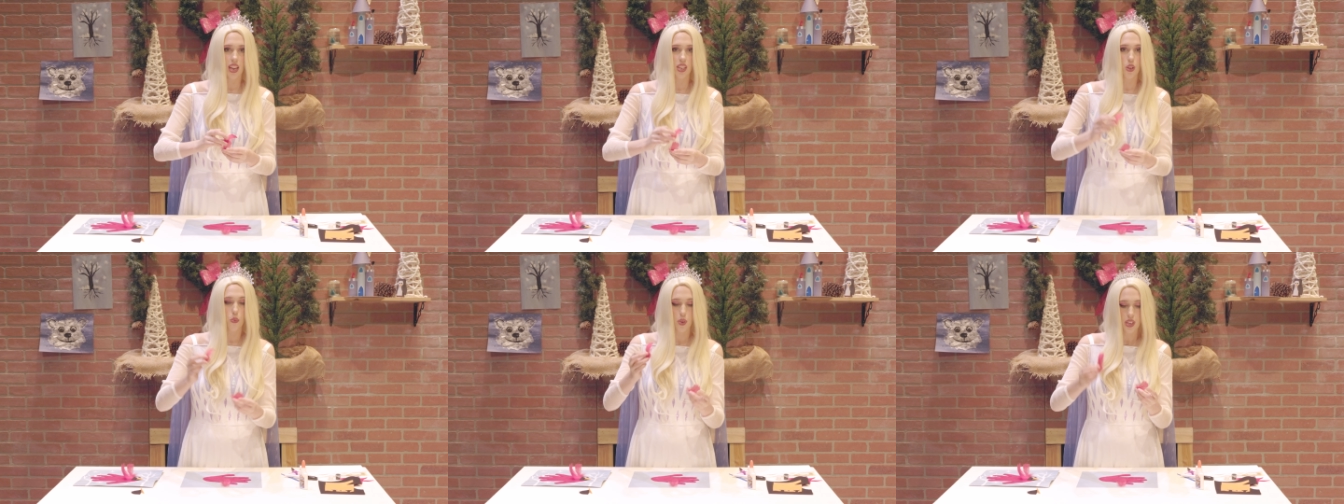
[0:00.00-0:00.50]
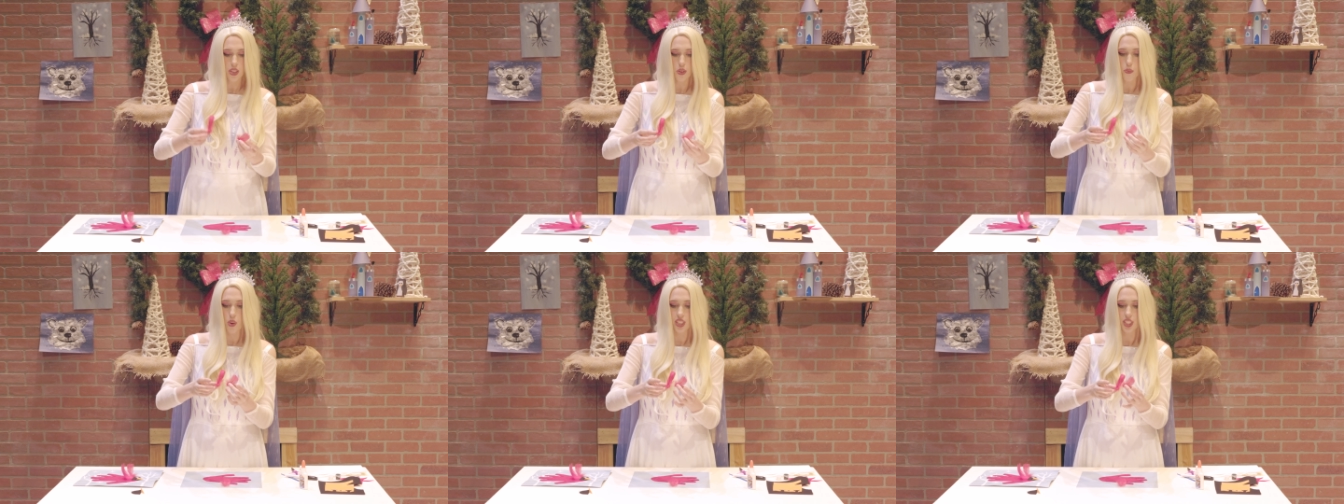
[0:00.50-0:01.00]
And you will
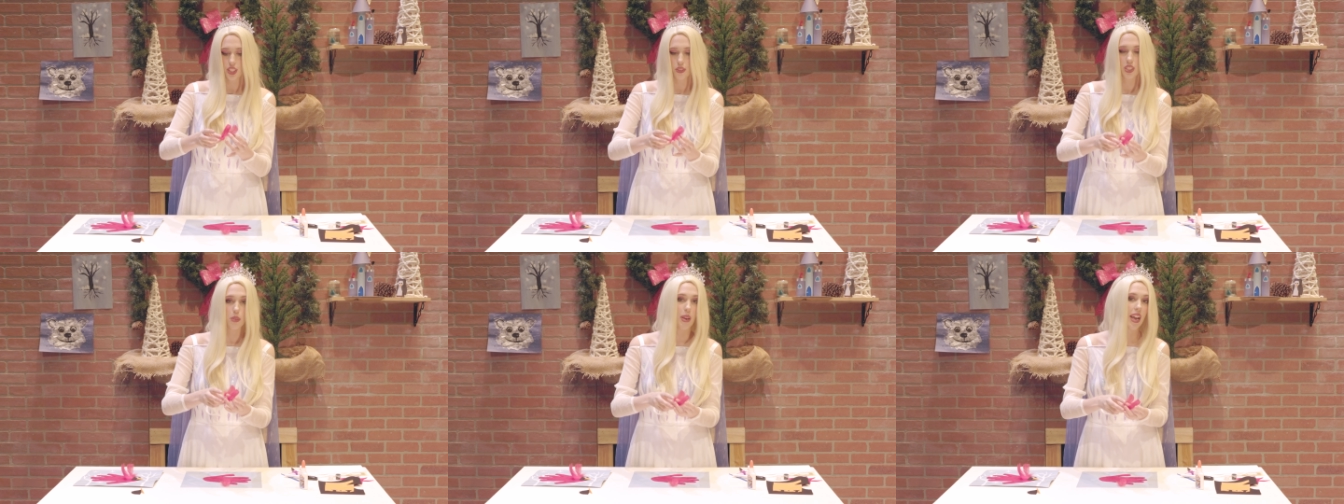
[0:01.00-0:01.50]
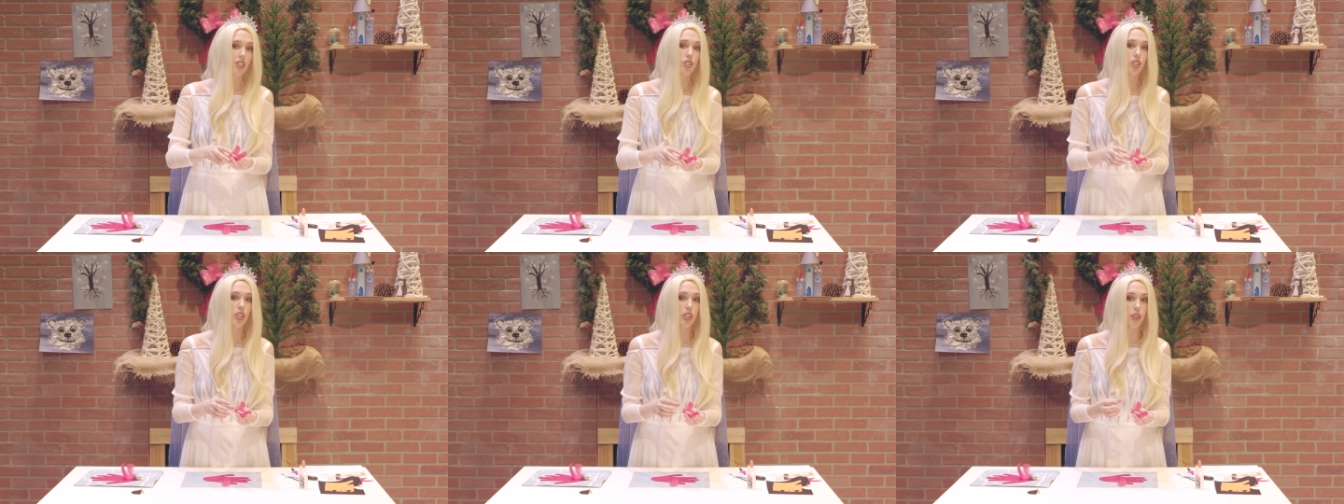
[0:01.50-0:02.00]
want to use some
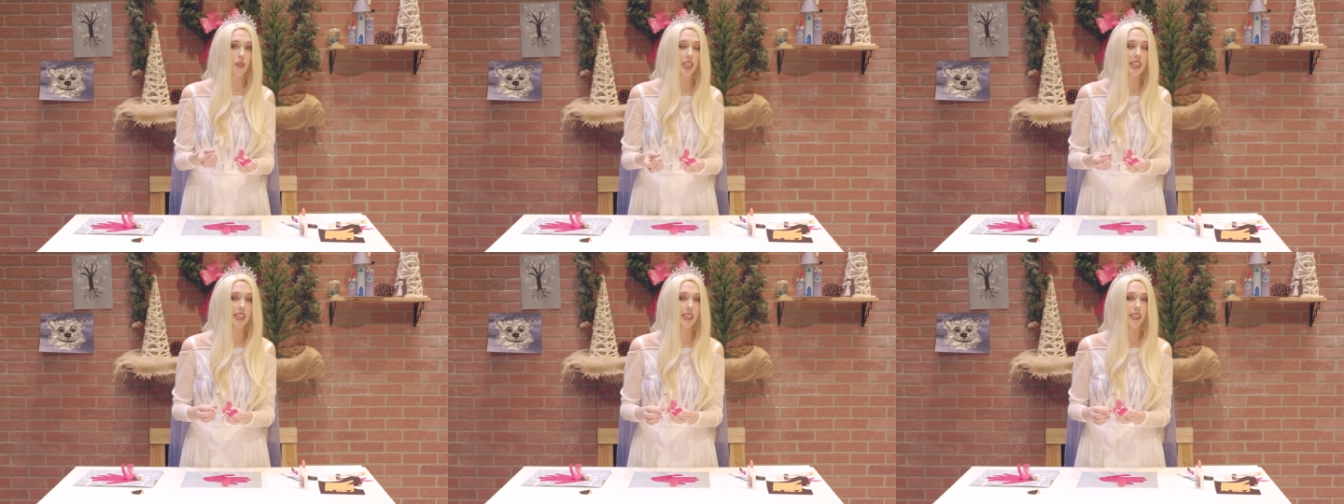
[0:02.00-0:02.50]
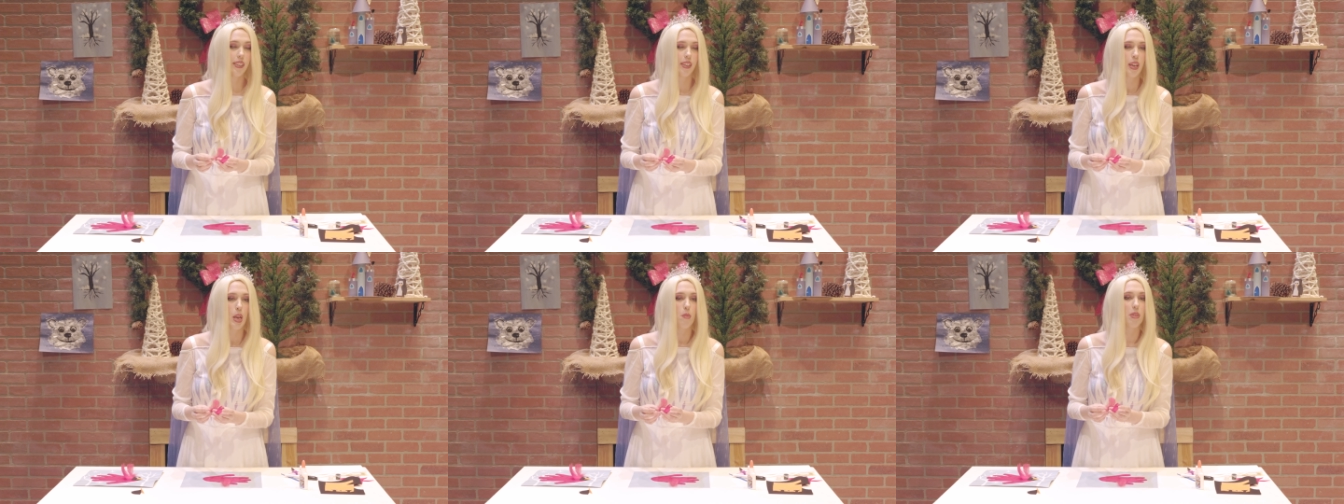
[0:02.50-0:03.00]
extra glue here,
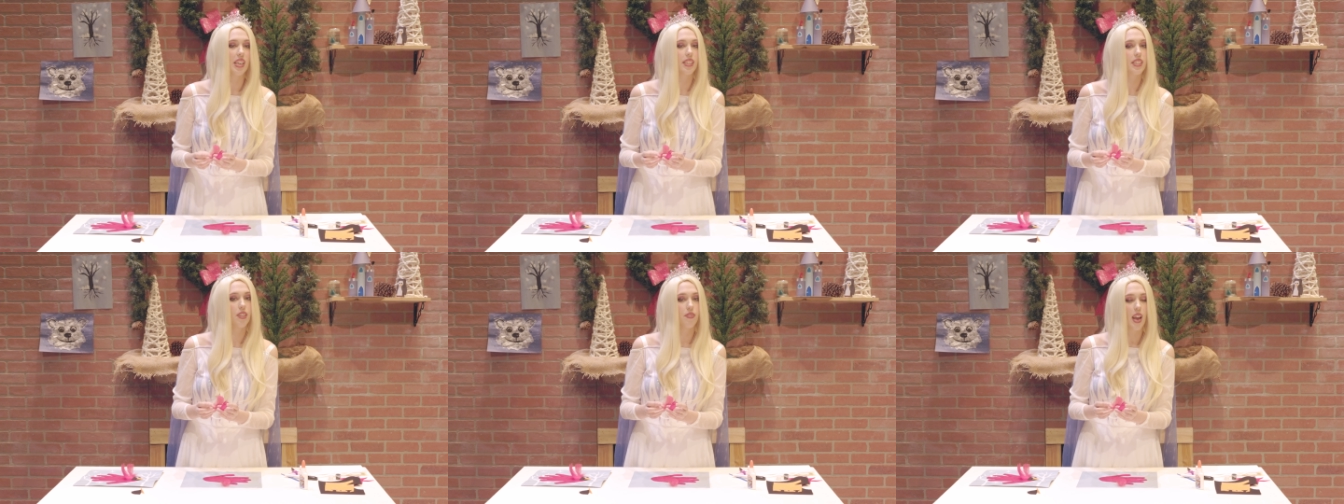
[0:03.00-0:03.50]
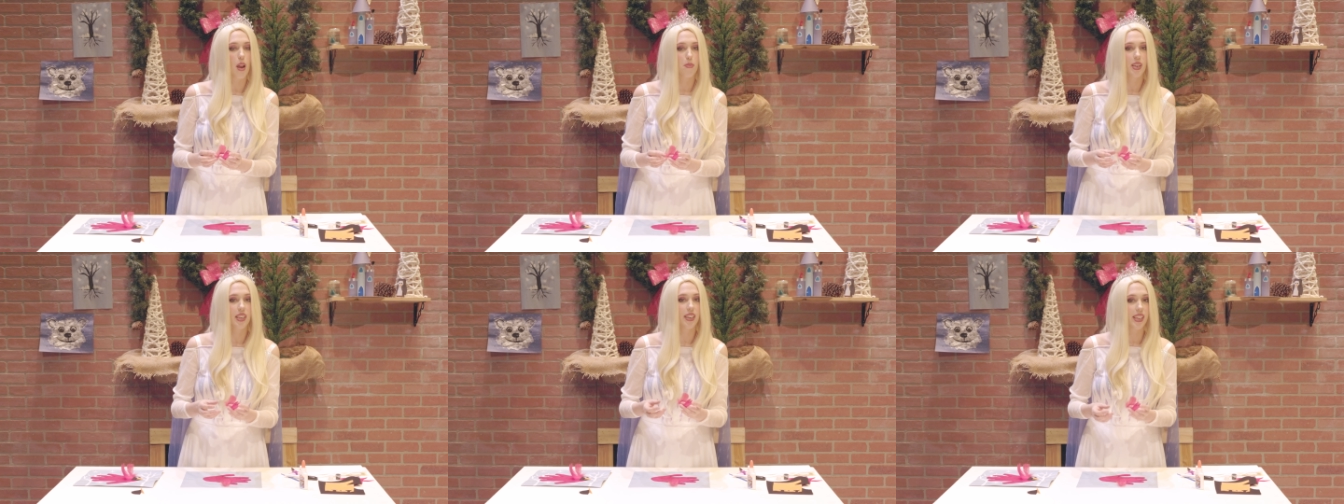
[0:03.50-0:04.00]
because the
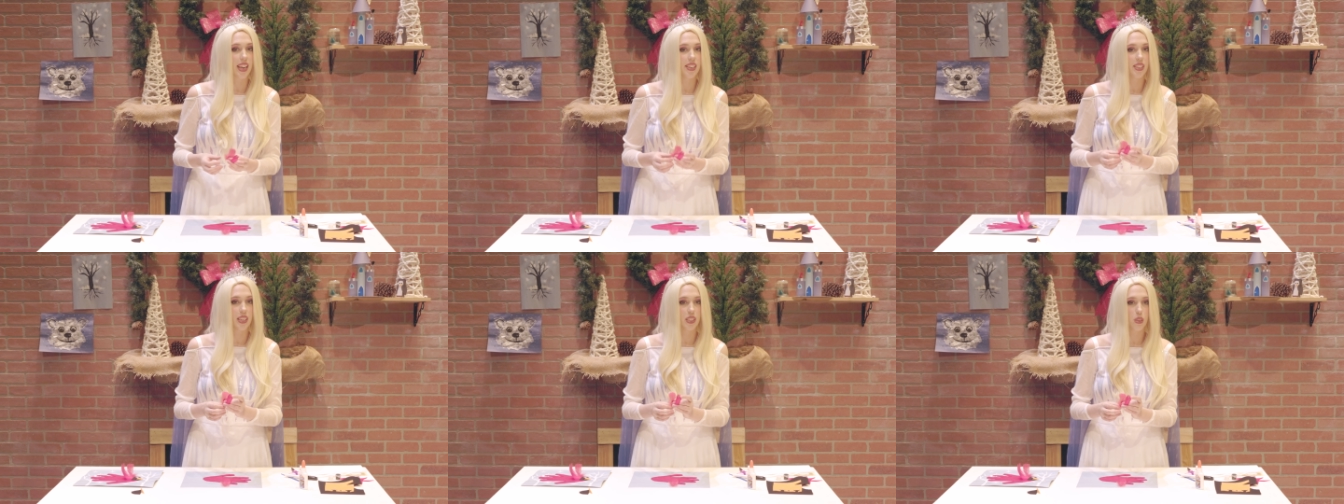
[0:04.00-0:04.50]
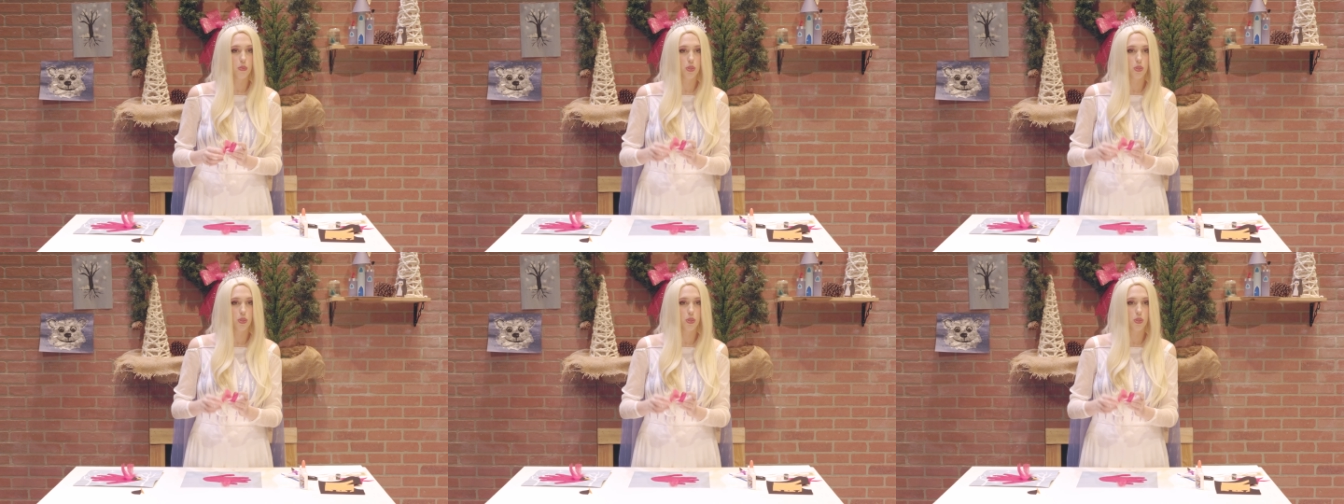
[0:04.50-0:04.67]
fabric, again, does